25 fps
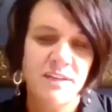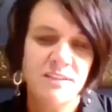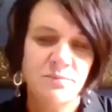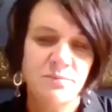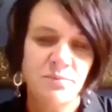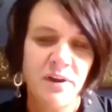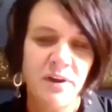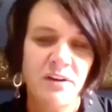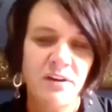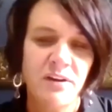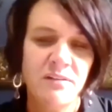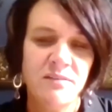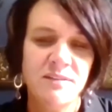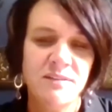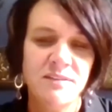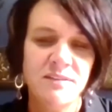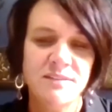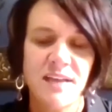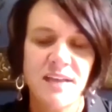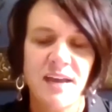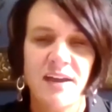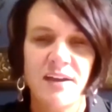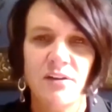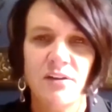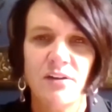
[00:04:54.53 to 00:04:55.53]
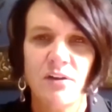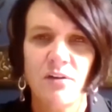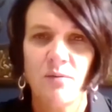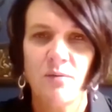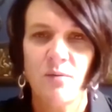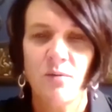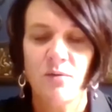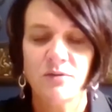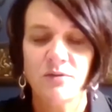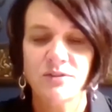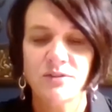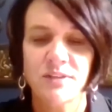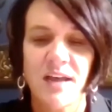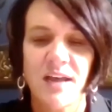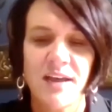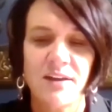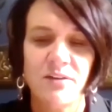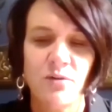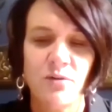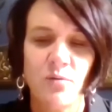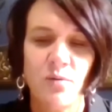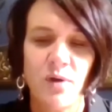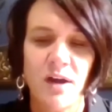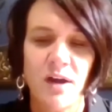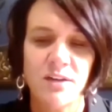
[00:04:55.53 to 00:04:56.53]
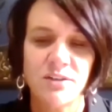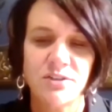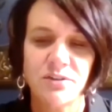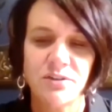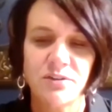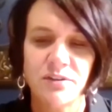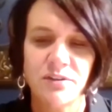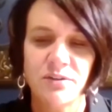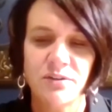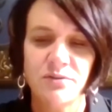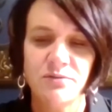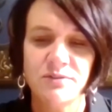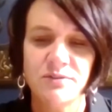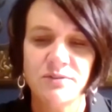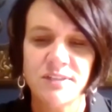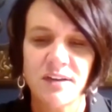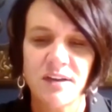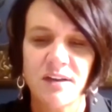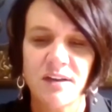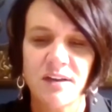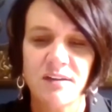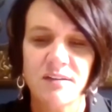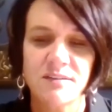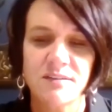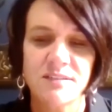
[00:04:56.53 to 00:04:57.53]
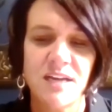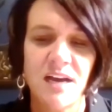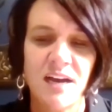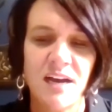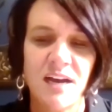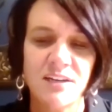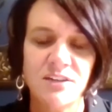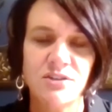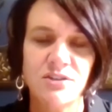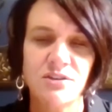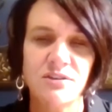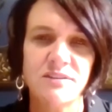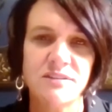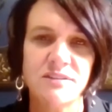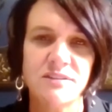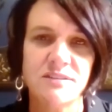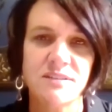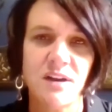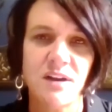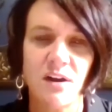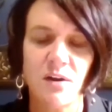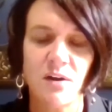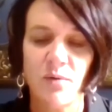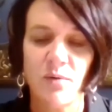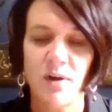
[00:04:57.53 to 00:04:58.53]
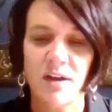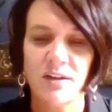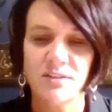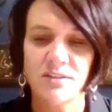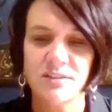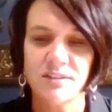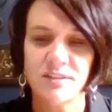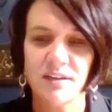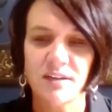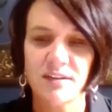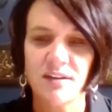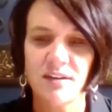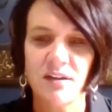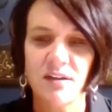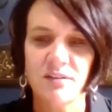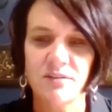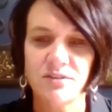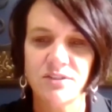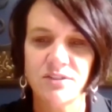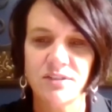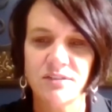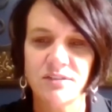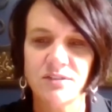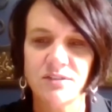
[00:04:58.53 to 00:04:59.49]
sprayer and the SkyDraw washer use a touchless car wash technology.